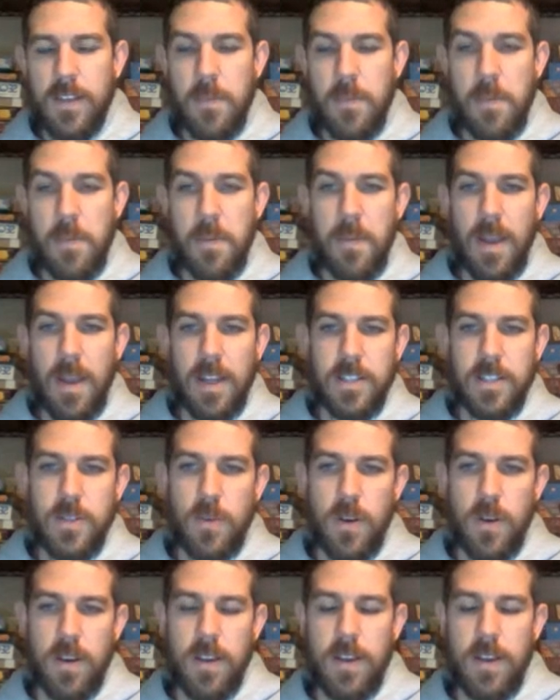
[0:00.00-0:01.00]
Remember back to
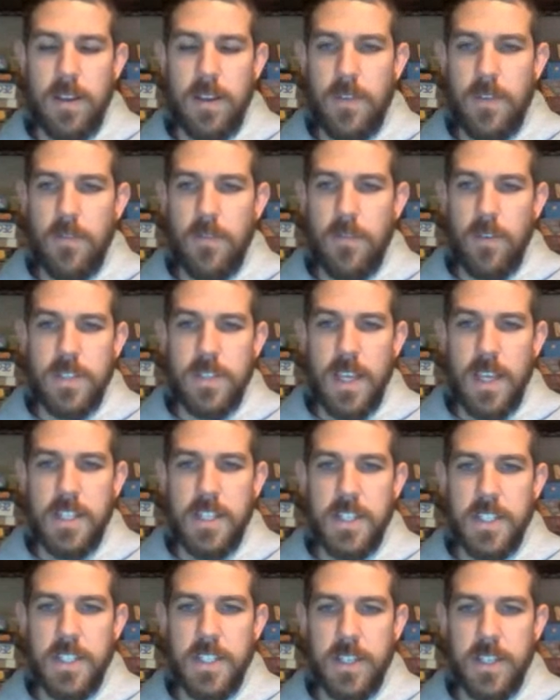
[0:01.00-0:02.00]
our kind of our
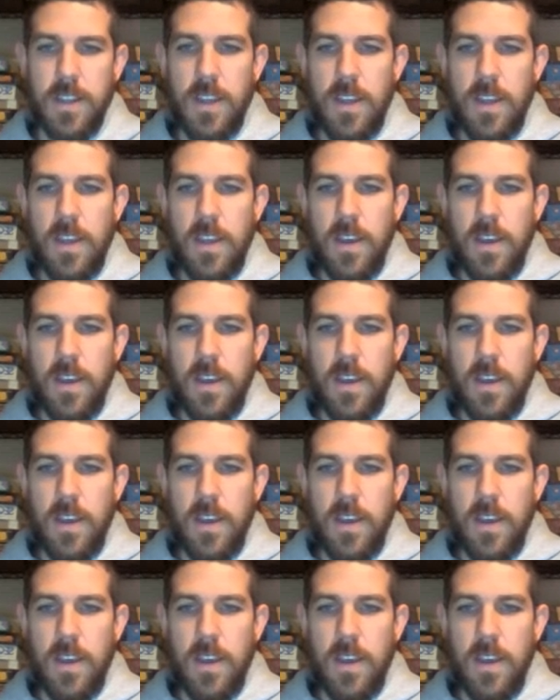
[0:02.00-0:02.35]
rotation,